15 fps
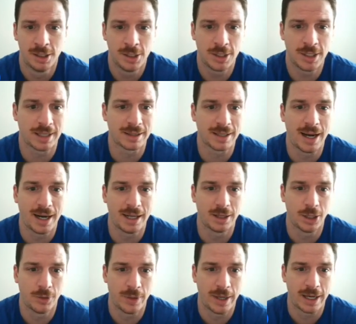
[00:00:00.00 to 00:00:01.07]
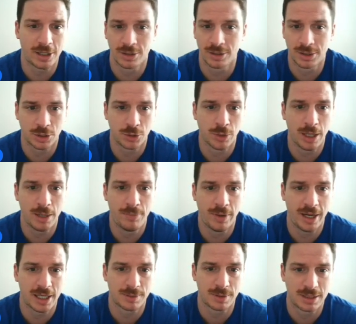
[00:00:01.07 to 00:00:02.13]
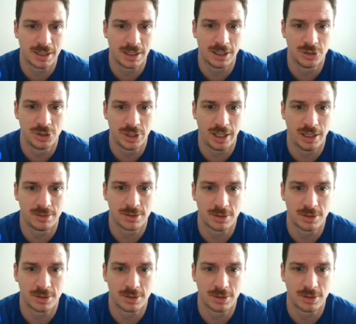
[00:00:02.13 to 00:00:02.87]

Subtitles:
You got the high-low action. It's a great pass with Sion James.